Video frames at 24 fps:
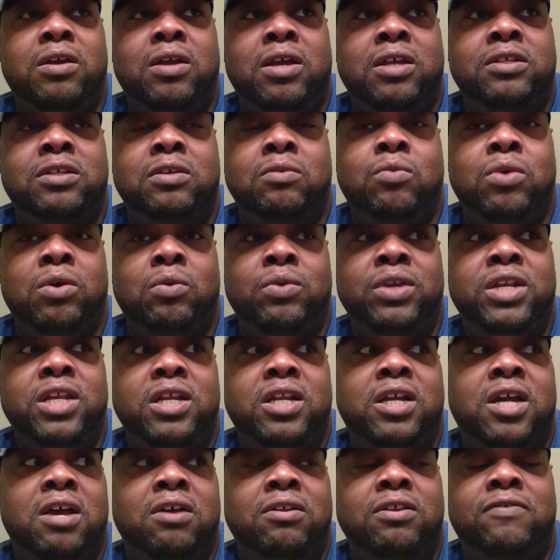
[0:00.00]
I said, well, we need
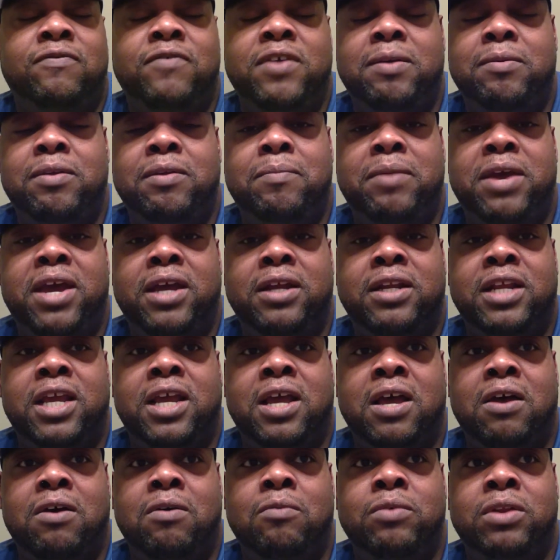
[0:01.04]
to call this family back. They
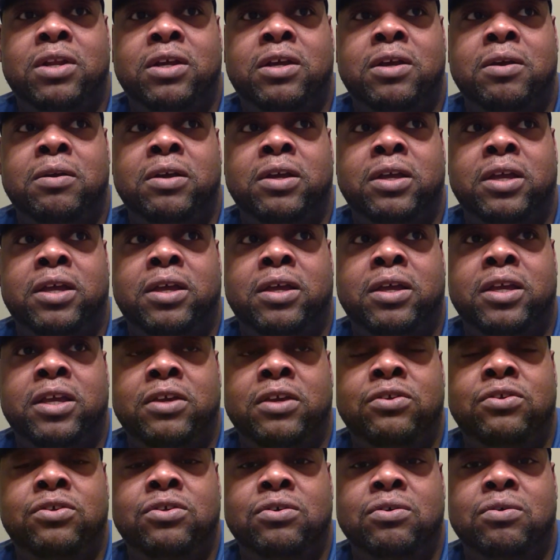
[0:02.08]
call with a
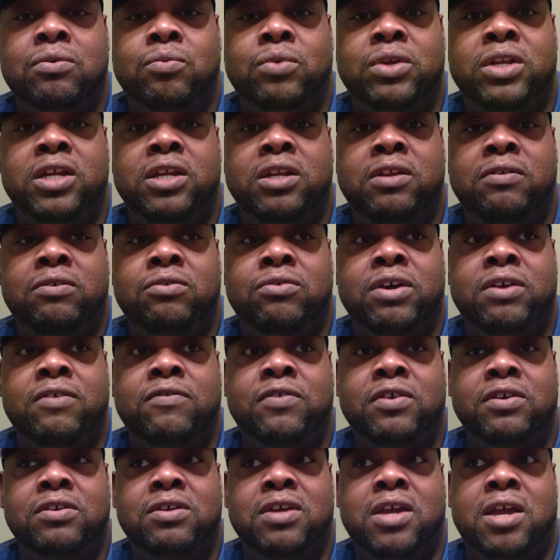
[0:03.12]
issue and we need to try to
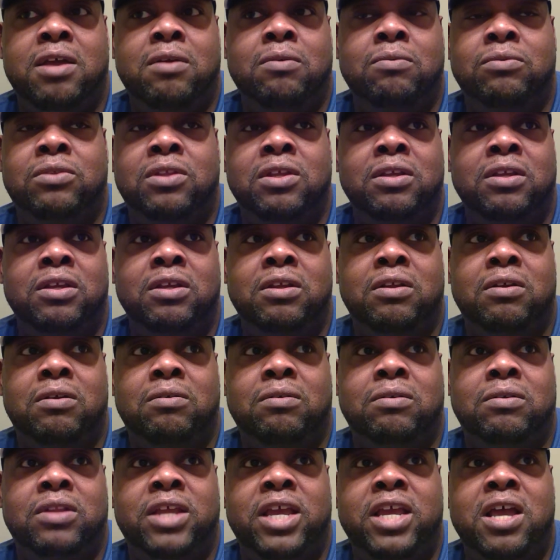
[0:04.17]
fix it.
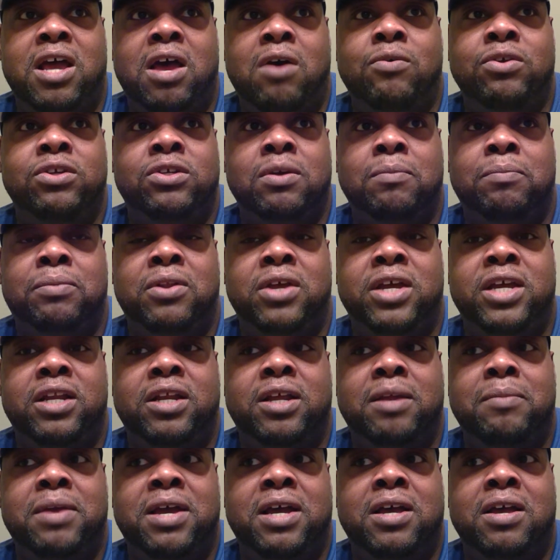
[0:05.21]
They always complain.
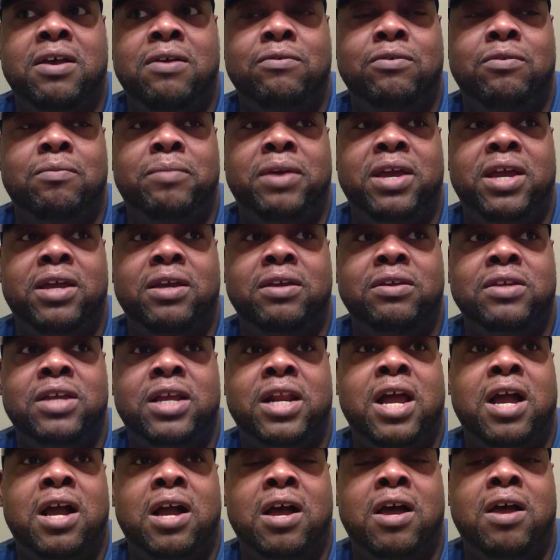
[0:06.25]
I'm not calling them back.
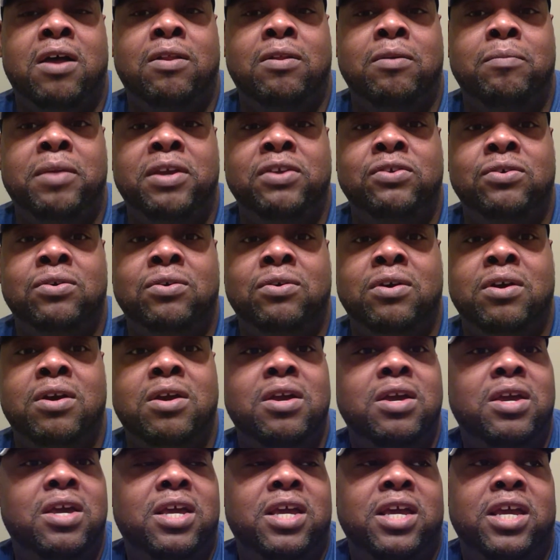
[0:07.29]
I call and make sure,
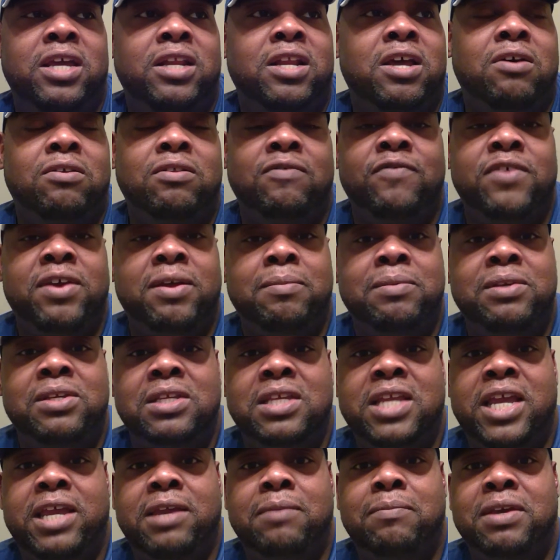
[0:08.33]
and all the families
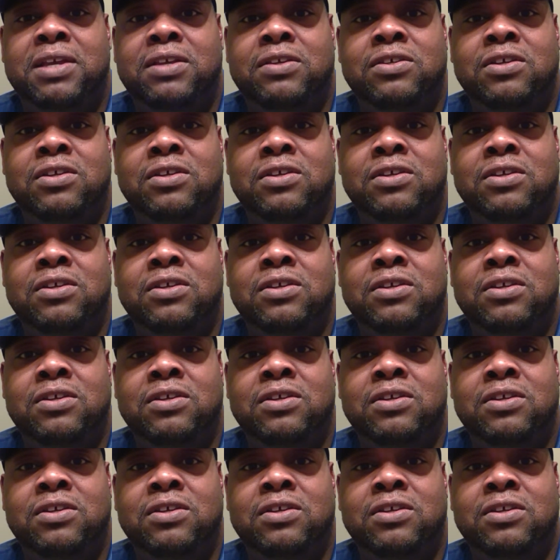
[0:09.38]
thank me.